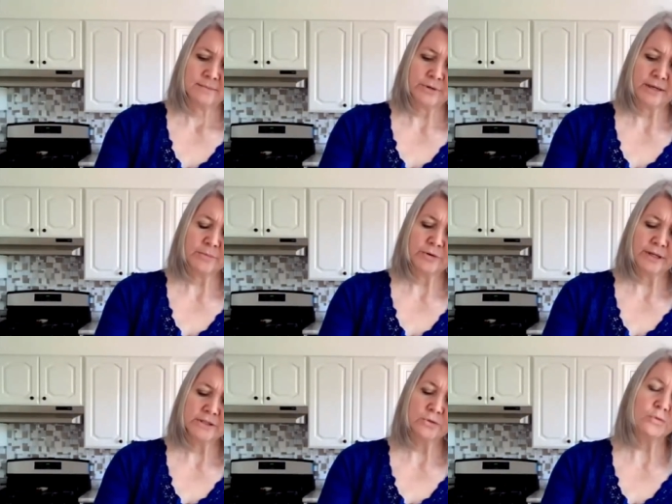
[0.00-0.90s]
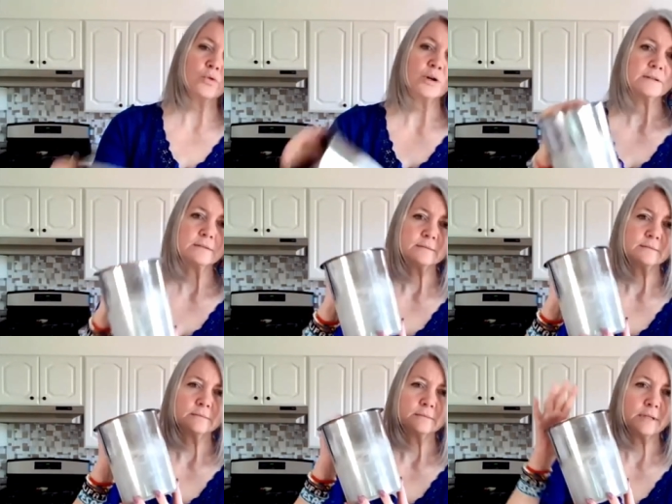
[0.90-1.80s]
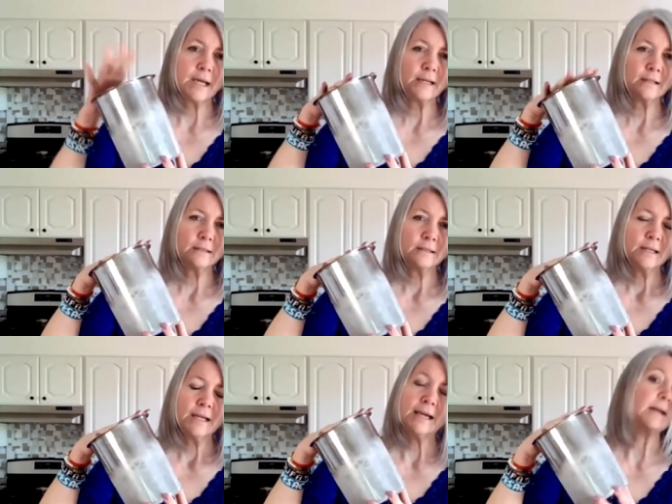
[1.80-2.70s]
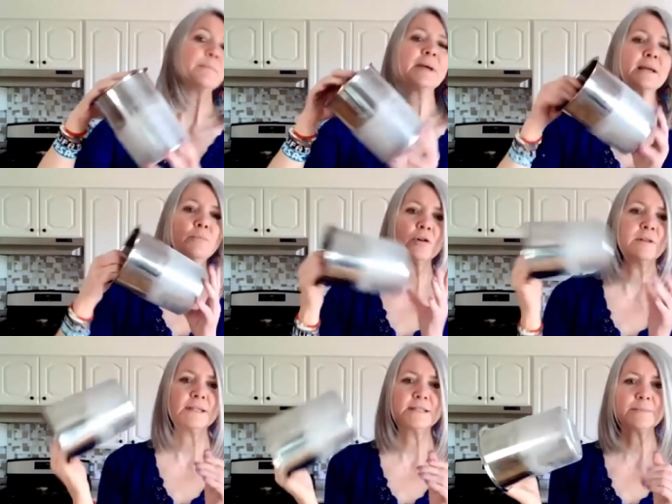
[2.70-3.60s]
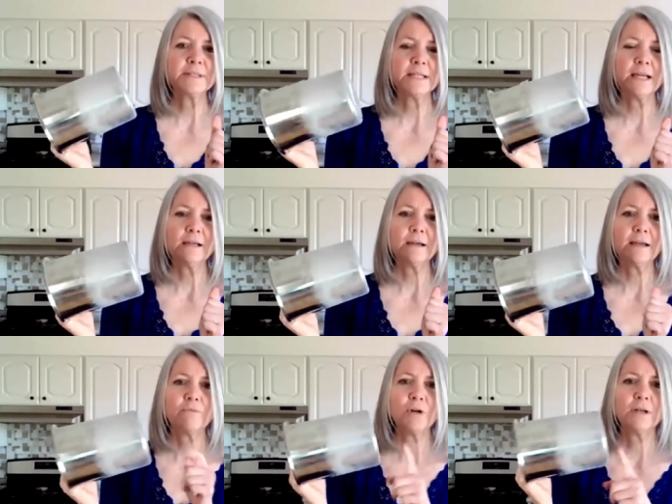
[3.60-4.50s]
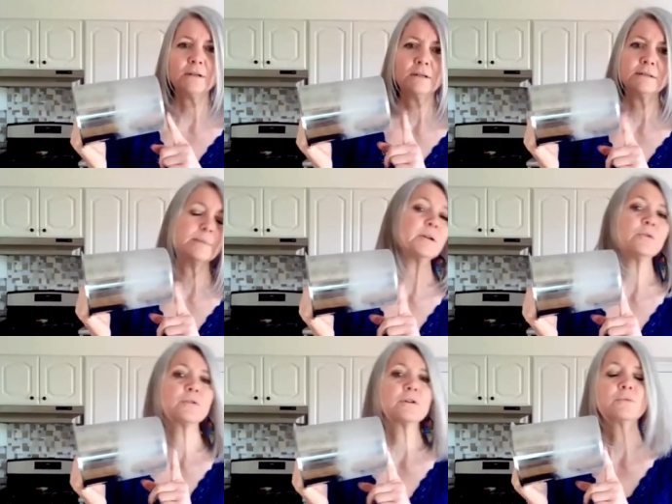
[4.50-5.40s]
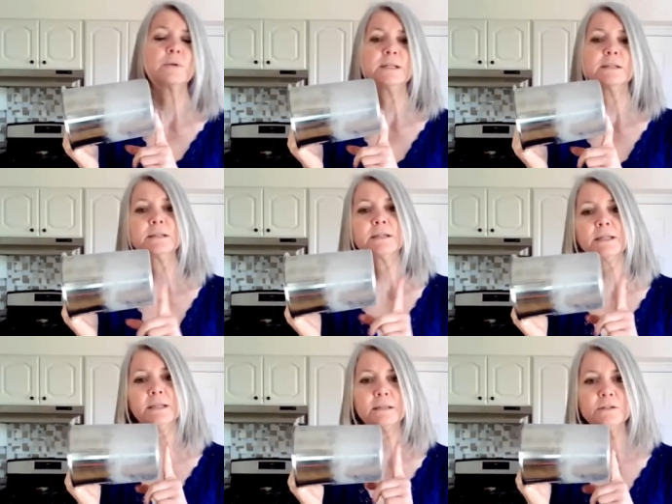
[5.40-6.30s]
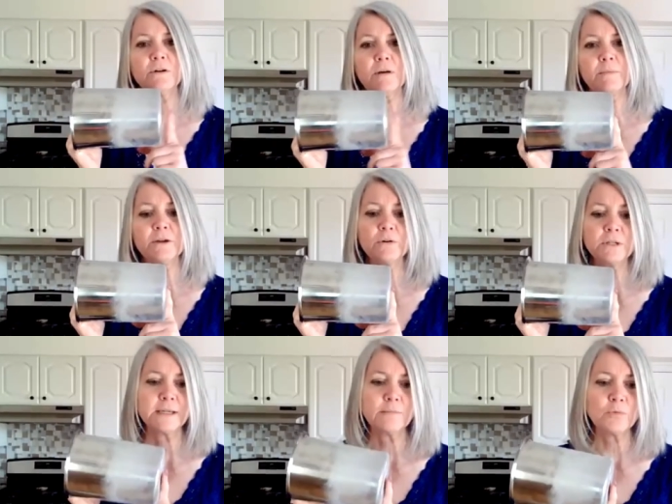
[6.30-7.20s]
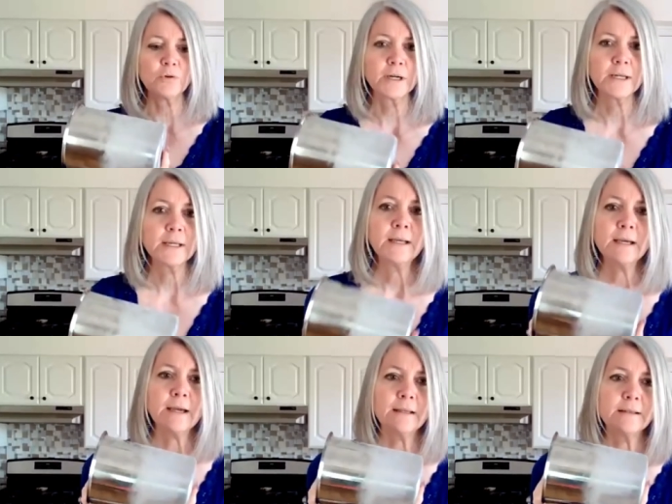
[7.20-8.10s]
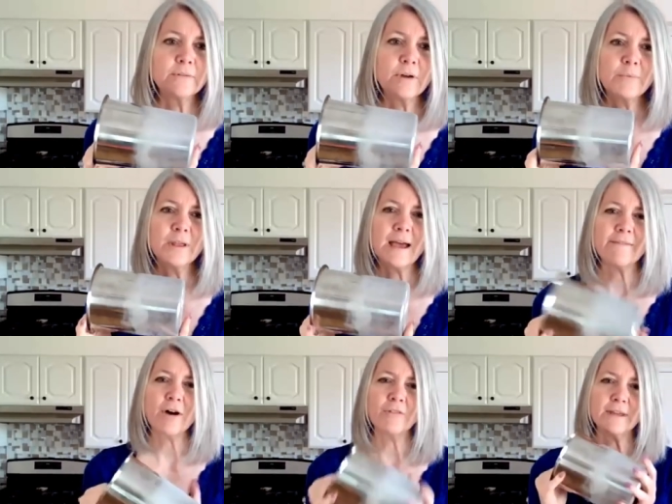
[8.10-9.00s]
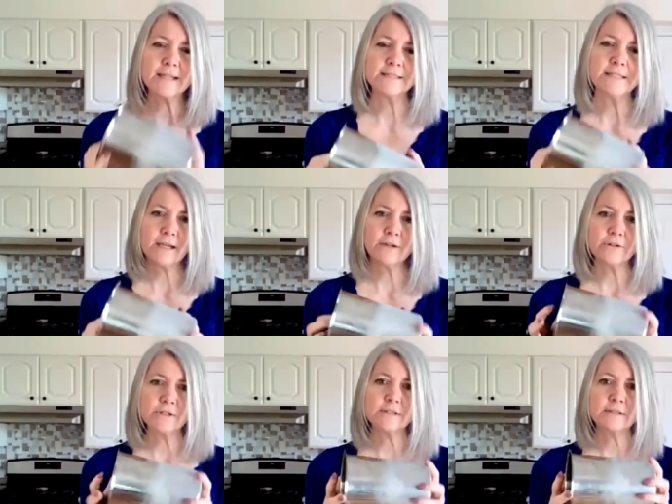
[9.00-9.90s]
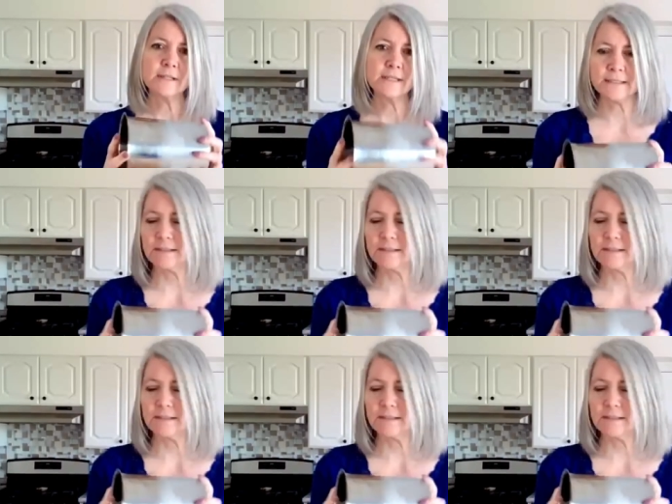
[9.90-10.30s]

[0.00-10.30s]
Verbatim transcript: Bain Marie Chew Quart. Okay. And I'm picking more of these up today. I have one, somebody ordered one, and so I'll be going to get more. And so I will have all the containers in